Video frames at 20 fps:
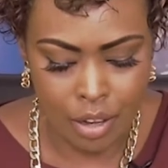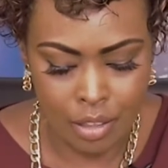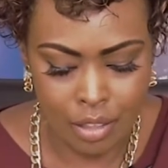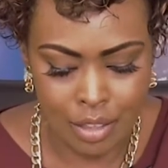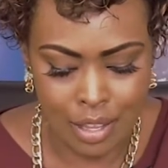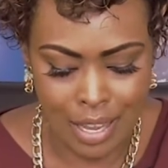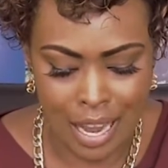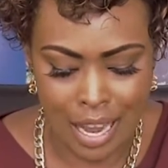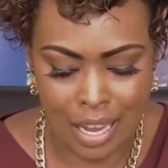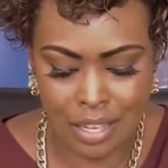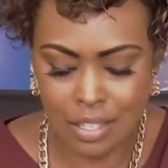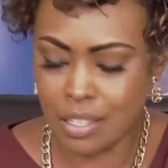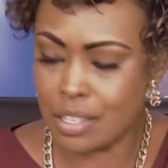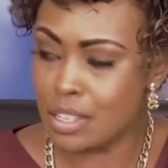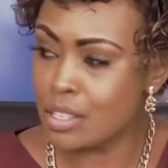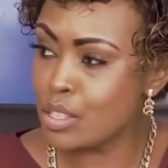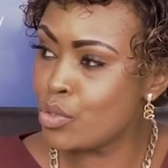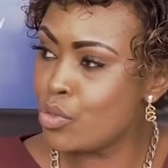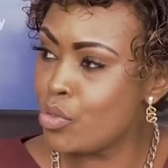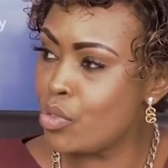the
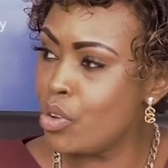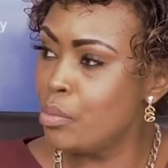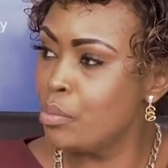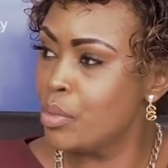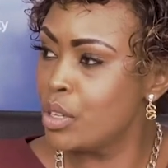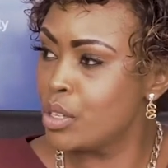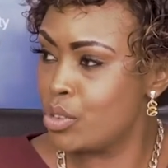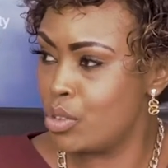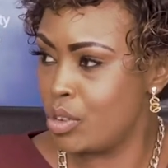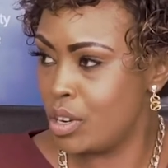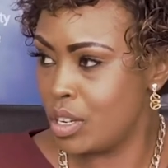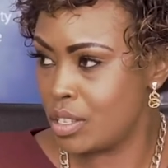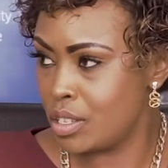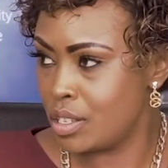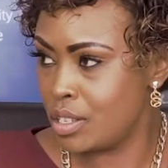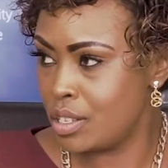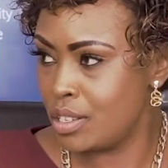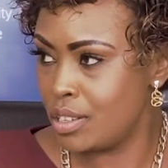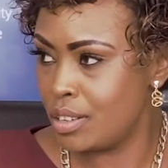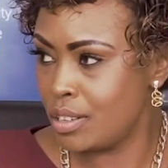assets from the
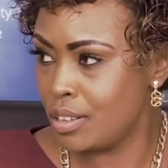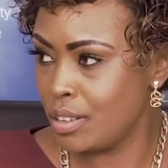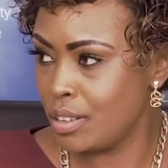trust?